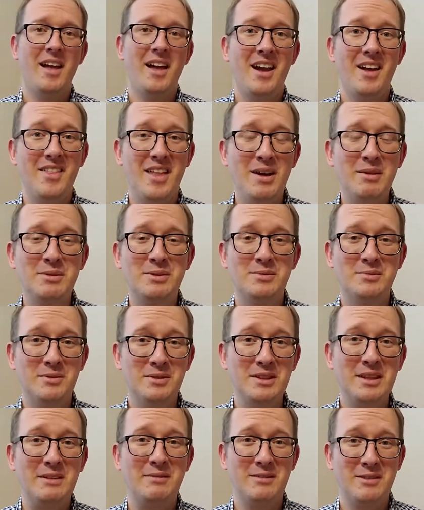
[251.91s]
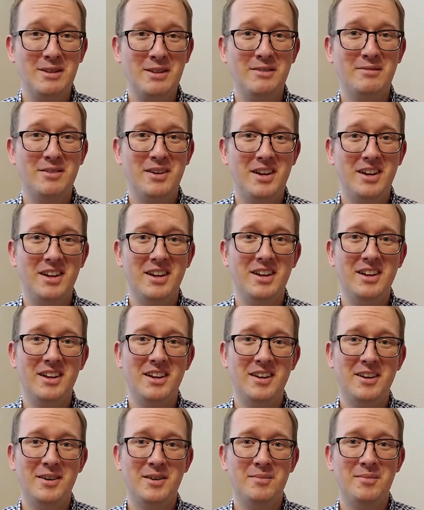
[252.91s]
And that was really, really fun.
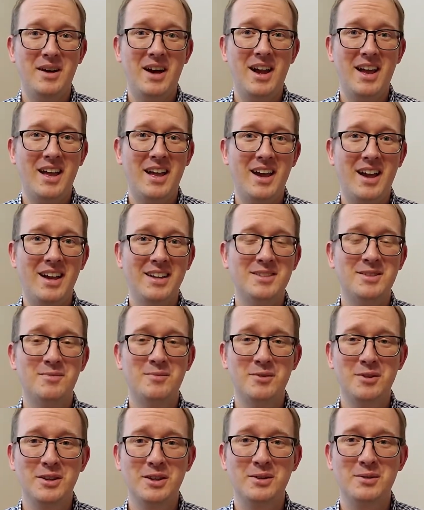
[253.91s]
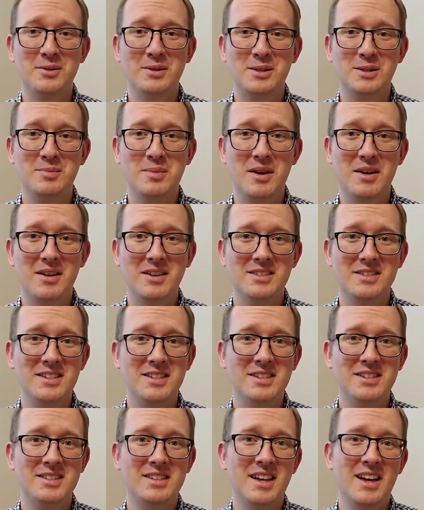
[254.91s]
I had some really cool
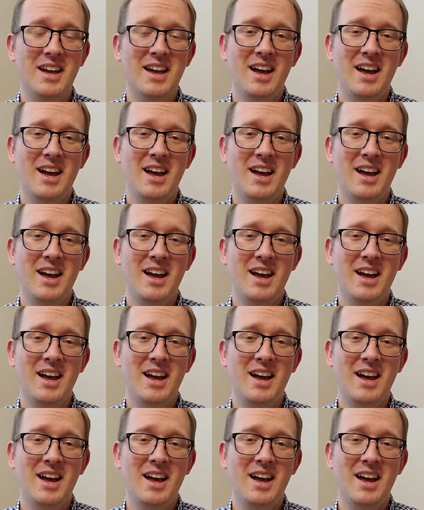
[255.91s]
experiences.